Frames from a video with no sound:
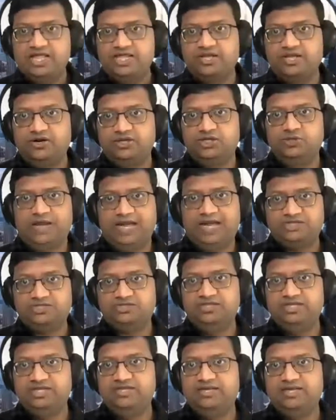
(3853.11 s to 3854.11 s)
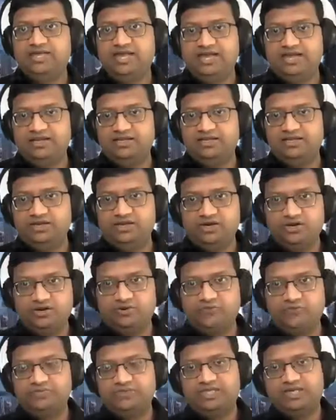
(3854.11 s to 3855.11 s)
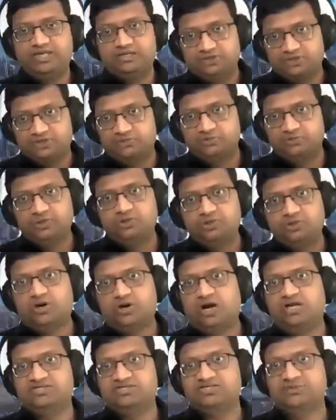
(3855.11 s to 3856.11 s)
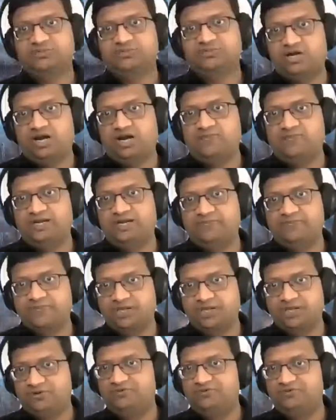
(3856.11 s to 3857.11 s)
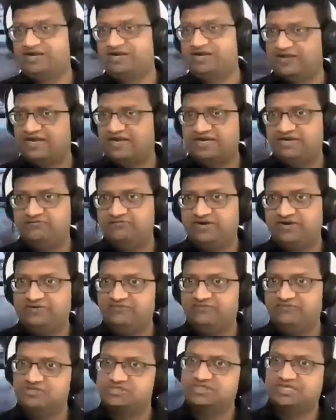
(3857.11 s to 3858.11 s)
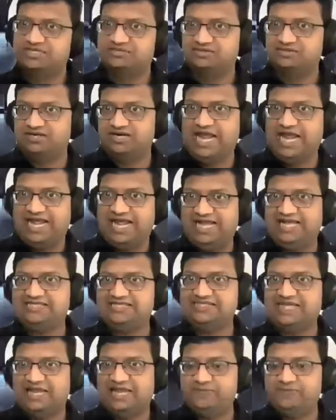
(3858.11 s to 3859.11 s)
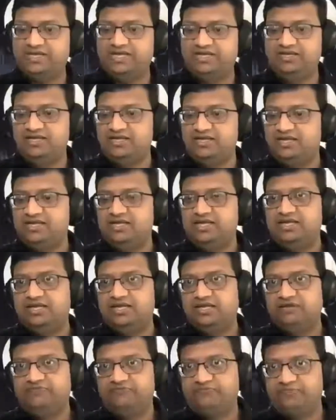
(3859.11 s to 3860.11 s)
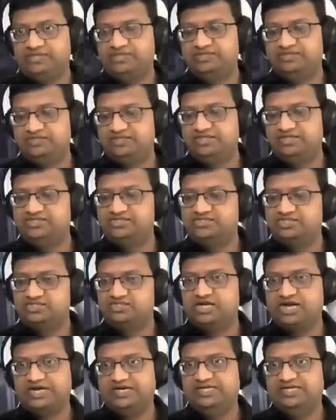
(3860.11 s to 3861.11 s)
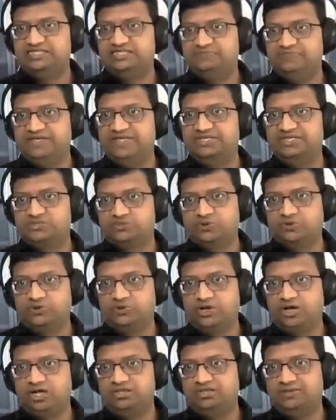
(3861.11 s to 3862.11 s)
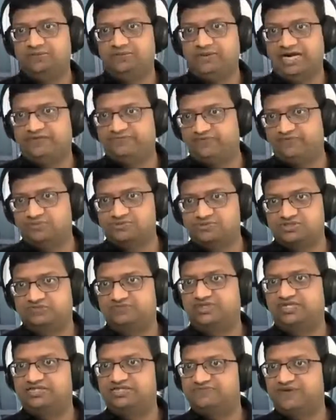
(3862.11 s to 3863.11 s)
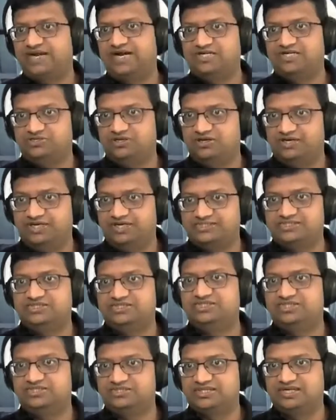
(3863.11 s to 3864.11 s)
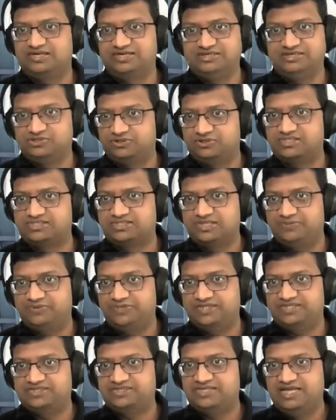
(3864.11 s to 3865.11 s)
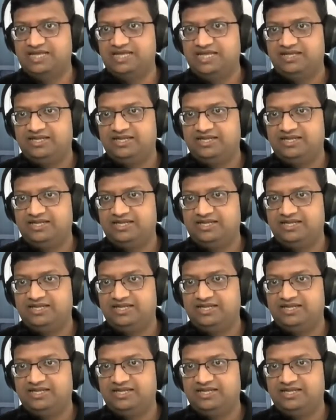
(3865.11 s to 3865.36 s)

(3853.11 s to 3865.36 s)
You actually the root cause of the problem that we identified was that there are hacks happening with these digital IDs being stored on the platforms of these financial organizations and insurance companies.